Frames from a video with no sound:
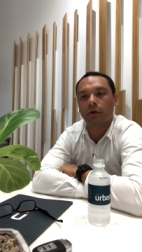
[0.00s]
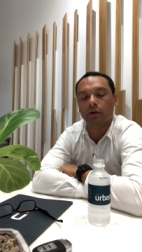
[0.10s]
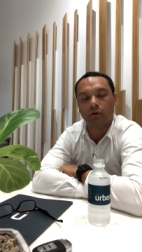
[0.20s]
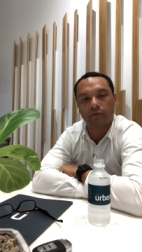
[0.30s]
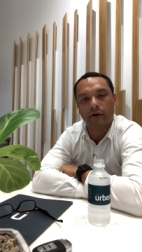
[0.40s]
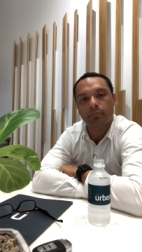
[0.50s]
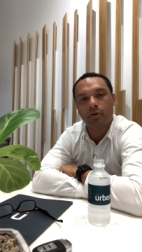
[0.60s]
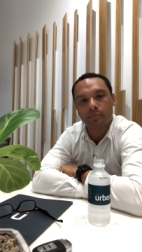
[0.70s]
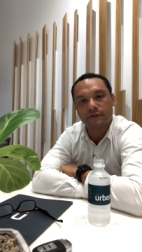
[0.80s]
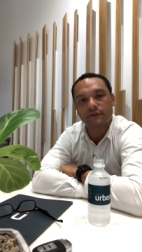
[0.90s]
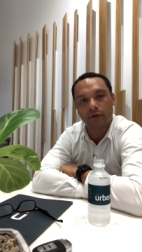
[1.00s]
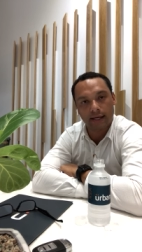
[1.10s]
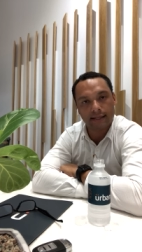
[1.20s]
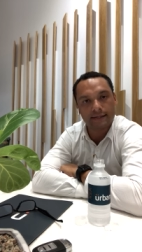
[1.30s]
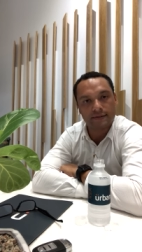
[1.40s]
a lot of our properties are
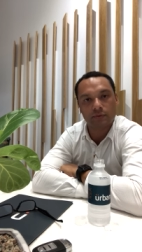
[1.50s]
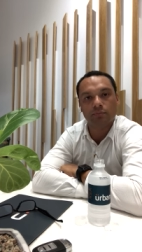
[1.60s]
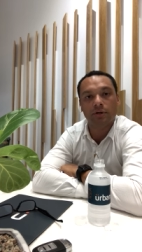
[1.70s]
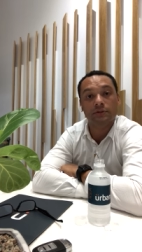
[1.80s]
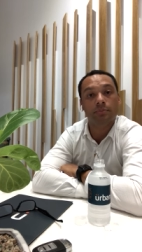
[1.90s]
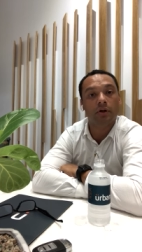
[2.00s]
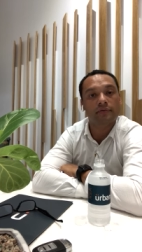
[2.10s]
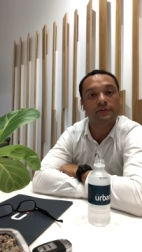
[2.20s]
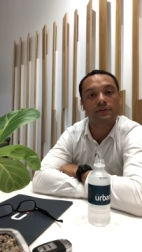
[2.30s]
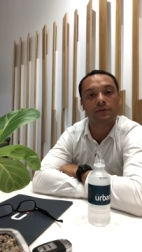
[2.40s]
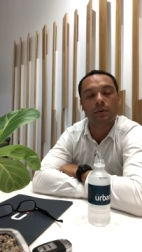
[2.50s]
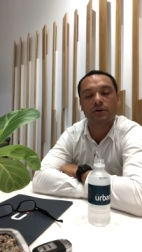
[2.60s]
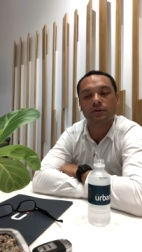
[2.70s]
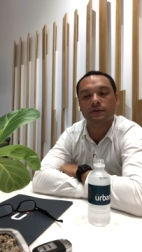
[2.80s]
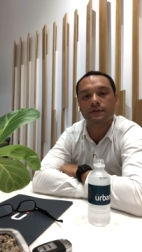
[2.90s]
getting into multiple offer
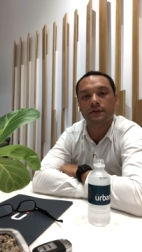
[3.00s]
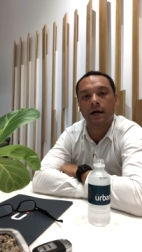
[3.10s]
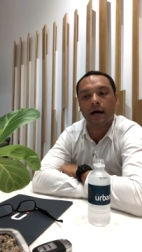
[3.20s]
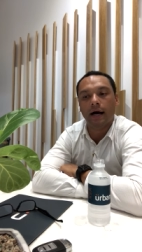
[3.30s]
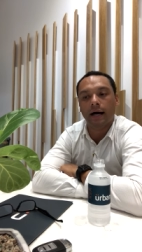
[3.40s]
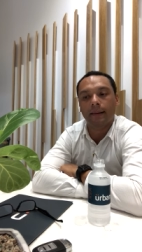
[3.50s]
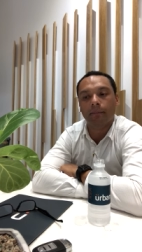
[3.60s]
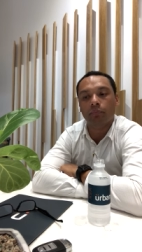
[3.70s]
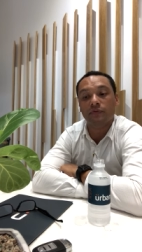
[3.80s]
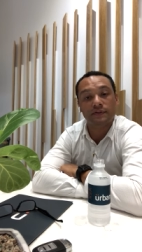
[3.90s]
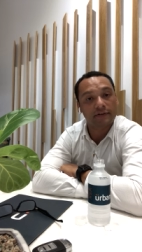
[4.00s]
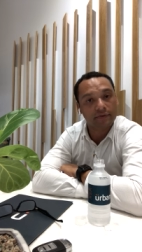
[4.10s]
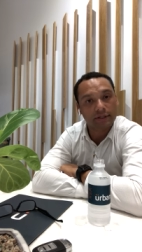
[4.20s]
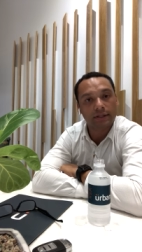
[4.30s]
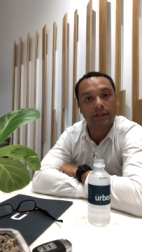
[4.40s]
situations. Um,
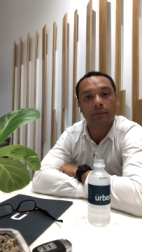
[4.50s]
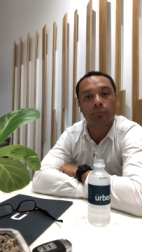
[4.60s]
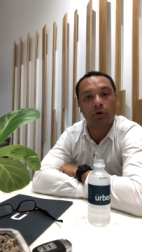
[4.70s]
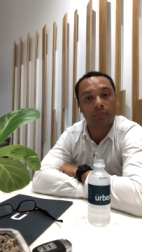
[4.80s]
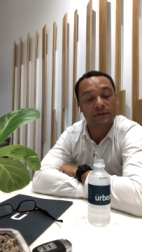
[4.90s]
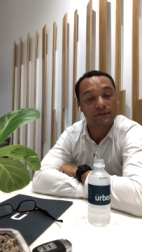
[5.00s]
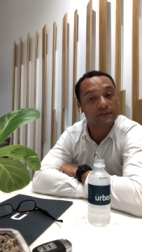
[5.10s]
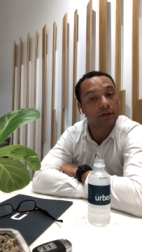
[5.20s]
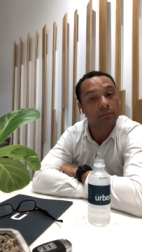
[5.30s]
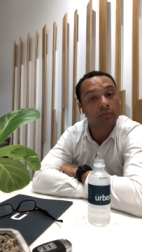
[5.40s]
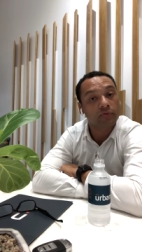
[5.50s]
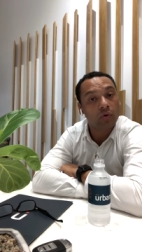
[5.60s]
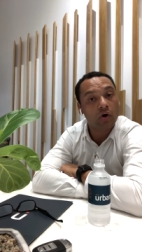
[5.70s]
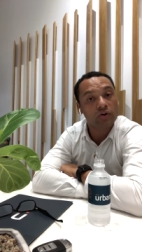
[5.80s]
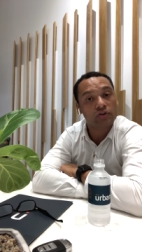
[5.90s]
definitely, properties are selling
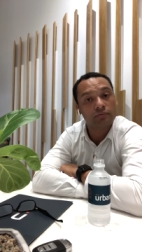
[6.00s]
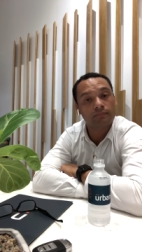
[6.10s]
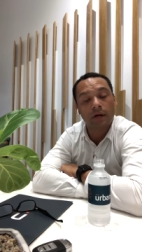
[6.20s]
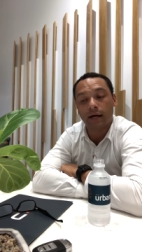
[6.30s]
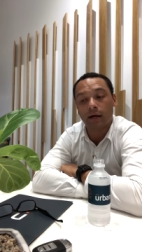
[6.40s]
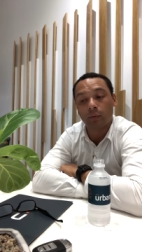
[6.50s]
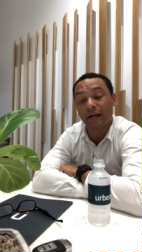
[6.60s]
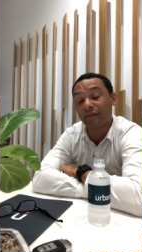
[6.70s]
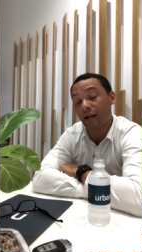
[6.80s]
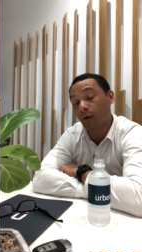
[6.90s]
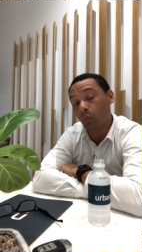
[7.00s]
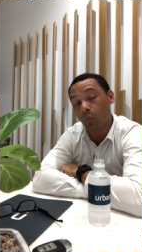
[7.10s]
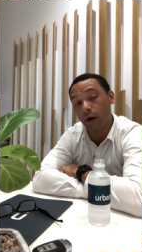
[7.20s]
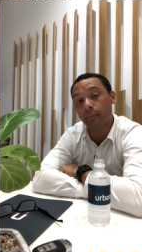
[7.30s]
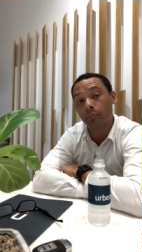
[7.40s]
before auction. Uh, we haven't had
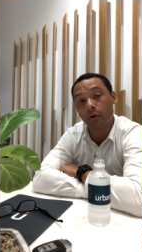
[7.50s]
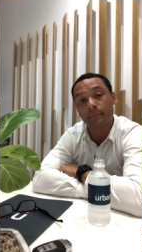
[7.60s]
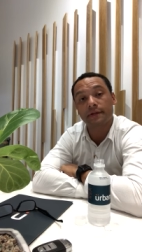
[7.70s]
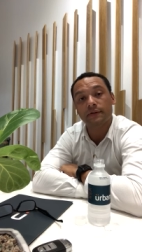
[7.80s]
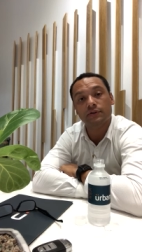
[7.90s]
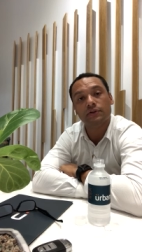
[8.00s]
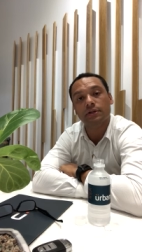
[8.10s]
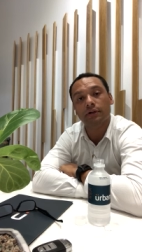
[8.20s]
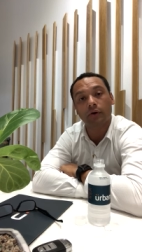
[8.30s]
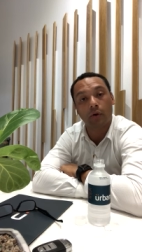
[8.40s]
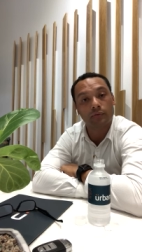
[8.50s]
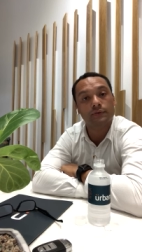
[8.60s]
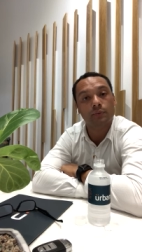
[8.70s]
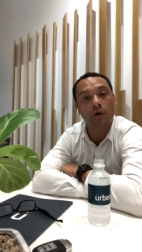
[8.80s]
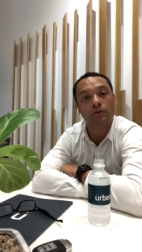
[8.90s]
one property this year go
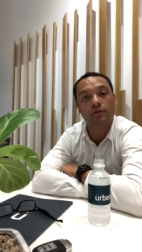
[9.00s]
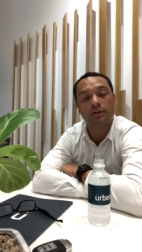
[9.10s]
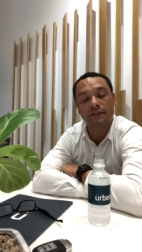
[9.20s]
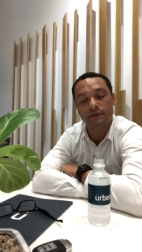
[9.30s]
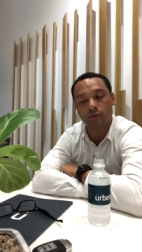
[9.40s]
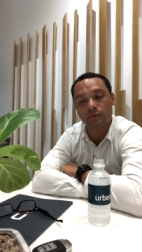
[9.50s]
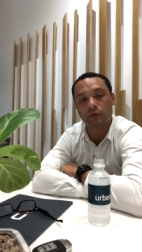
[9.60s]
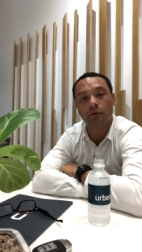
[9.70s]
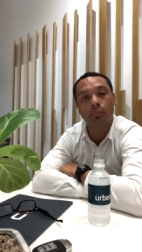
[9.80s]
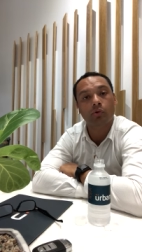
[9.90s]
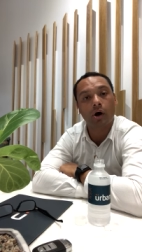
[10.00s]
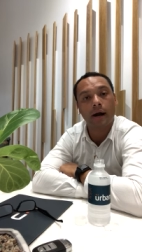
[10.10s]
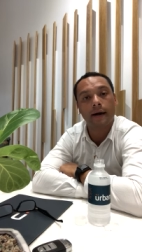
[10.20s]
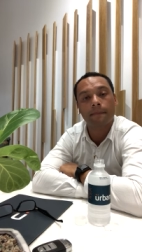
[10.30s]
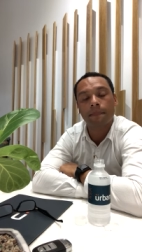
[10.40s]
to auction, it's all sold
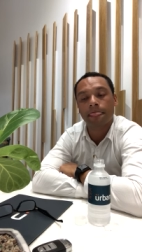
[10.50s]
prior.